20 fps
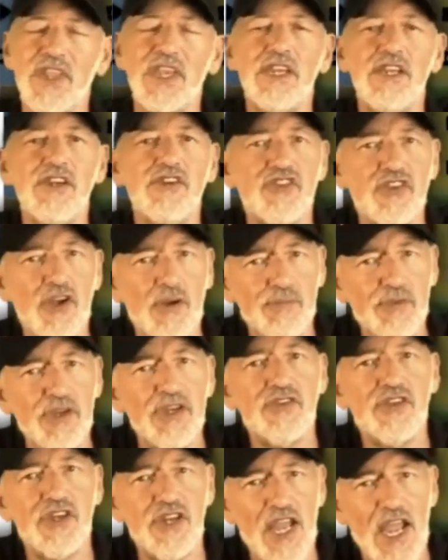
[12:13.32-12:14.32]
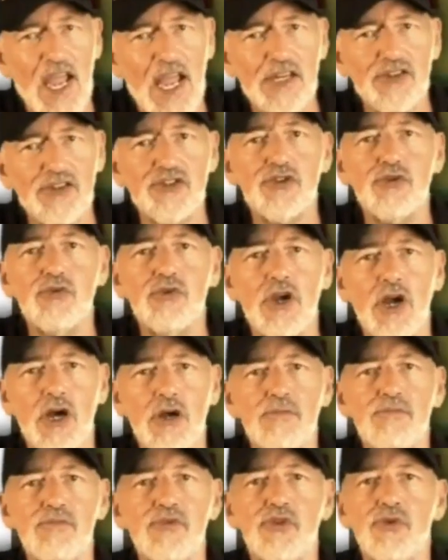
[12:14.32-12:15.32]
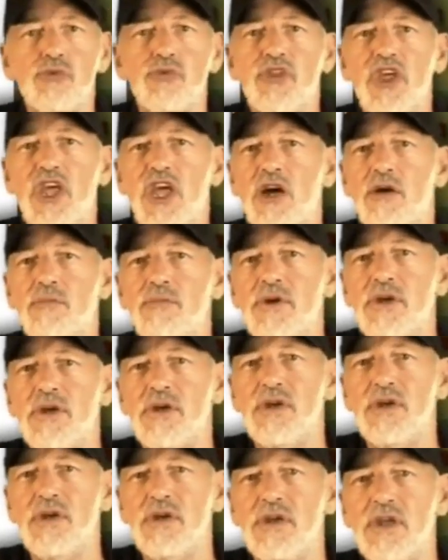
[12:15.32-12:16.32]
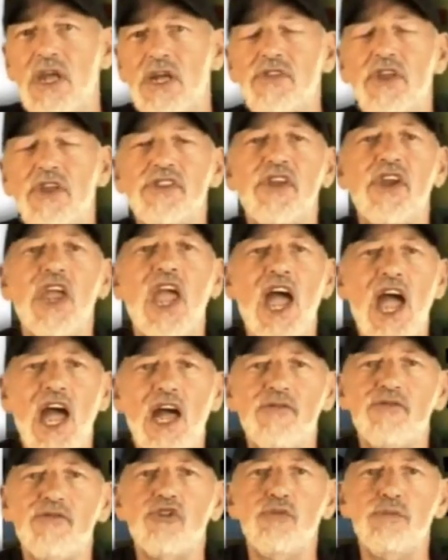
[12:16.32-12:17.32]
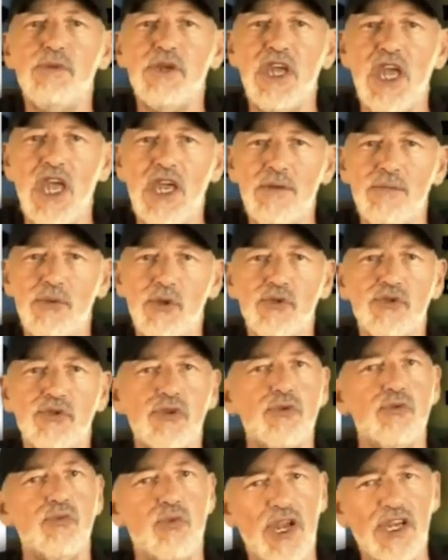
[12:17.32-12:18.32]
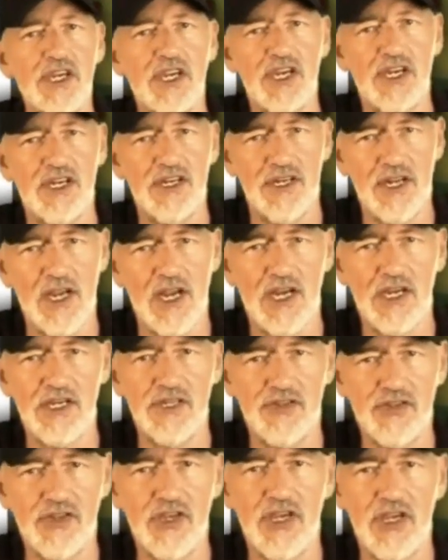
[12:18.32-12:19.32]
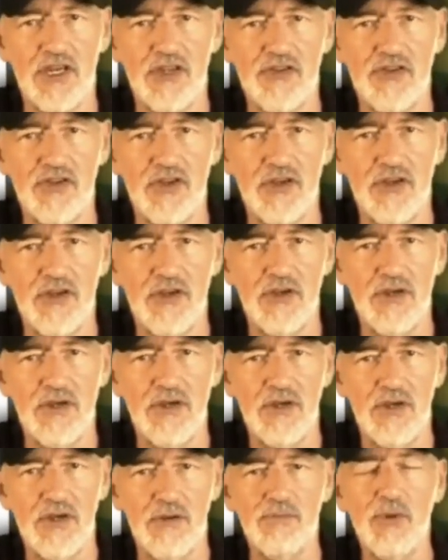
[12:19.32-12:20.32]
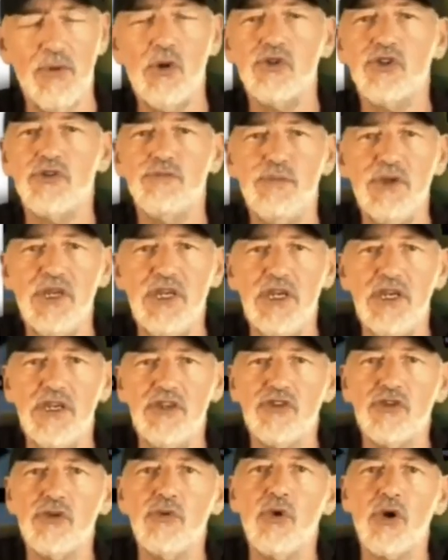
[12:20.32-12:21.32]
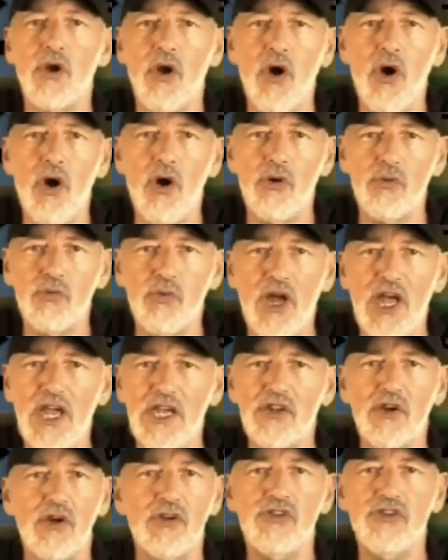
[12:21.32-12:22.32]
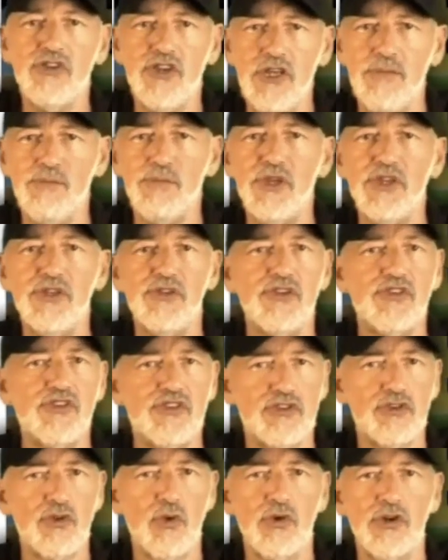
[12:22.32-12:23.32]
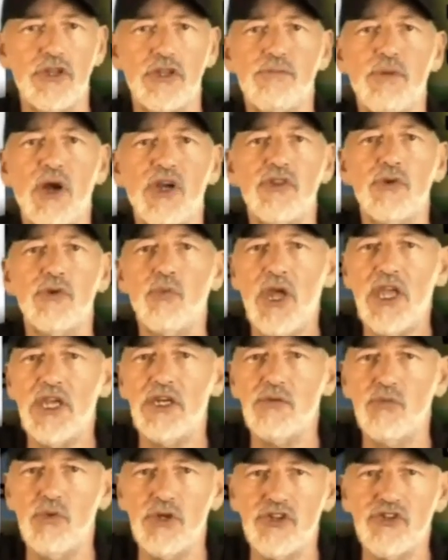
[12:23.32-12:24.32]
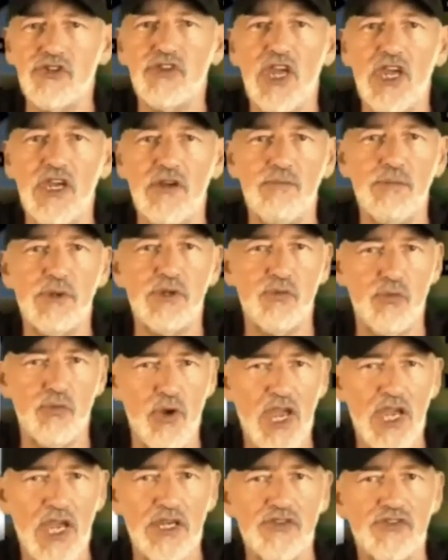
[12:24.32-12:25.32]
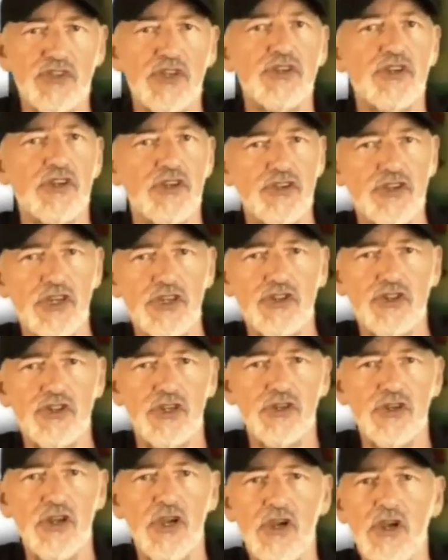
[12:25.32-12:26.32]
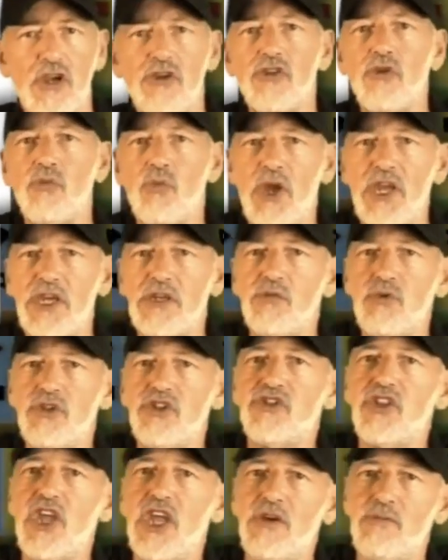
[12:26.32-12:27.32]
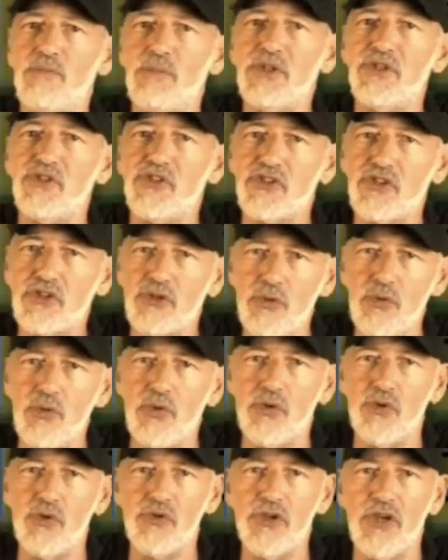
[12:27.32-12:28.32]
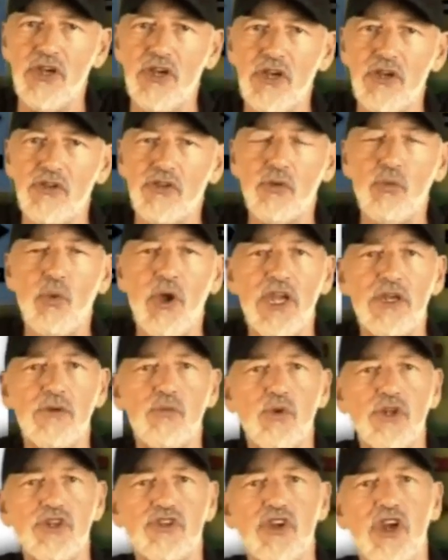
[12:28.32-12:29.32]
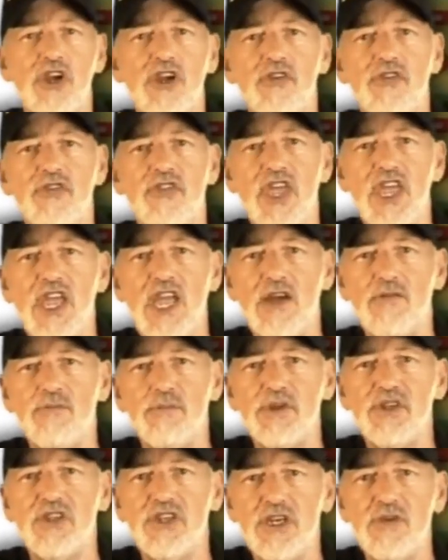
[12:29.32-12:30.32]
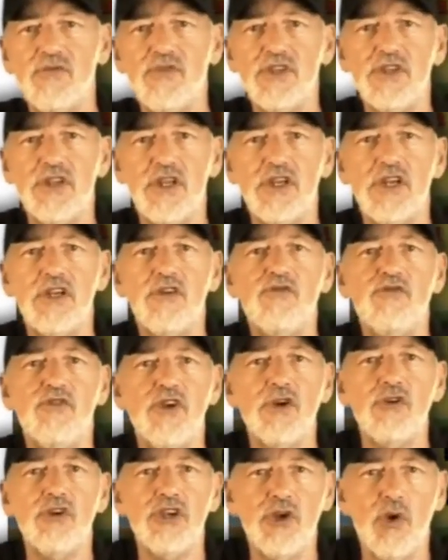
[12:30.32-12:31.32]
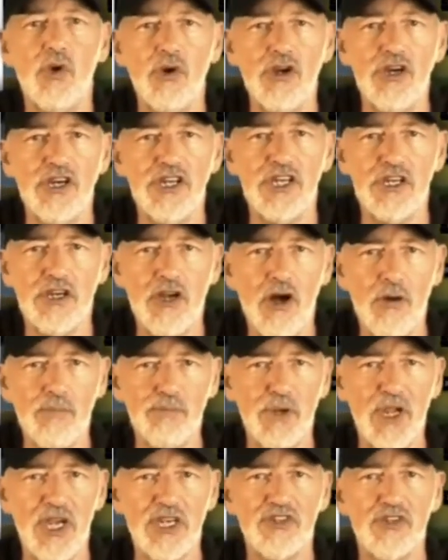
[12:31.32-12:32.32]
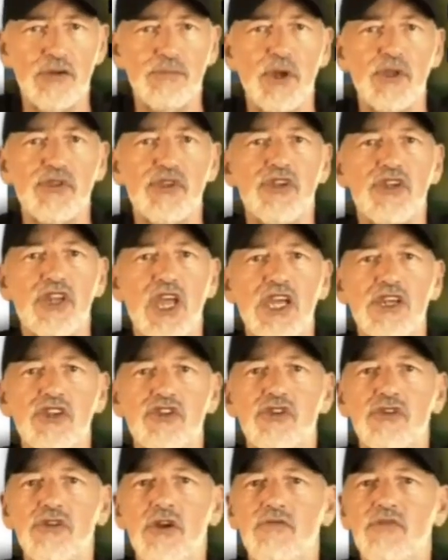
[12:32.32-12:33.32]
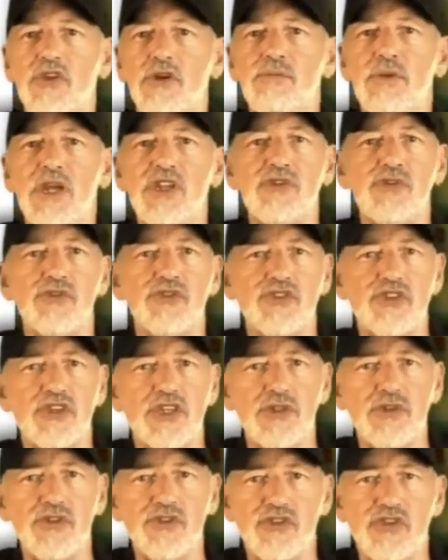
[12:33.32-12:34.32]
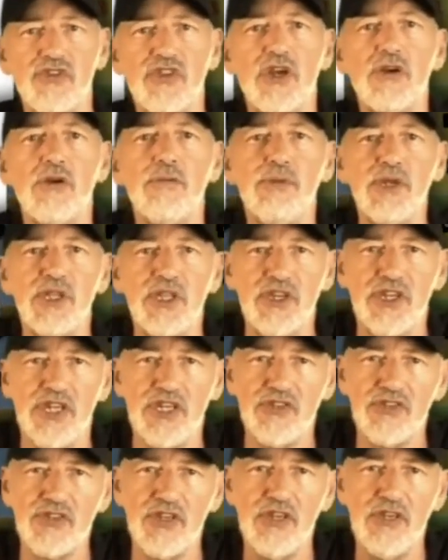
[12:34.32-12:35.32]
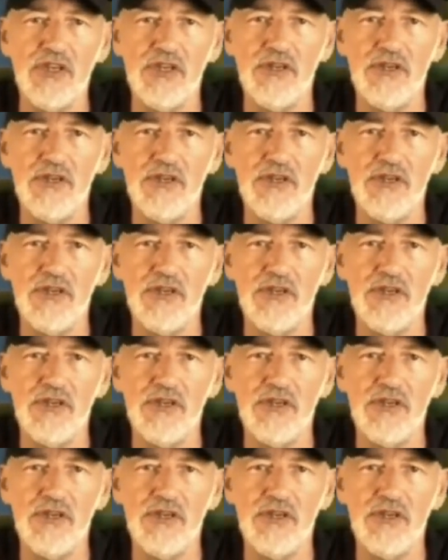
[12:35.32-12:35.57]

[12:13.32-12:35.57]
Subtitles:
It is something that has to come to them, and that they have to be able to recognize it. Most beings who are all right are deeply distorted by the way in which they have been raised and conditioned, the way in which they have been schooled, the way in which they have been given an inferiority complex about the nature of their mental skills and their abilities.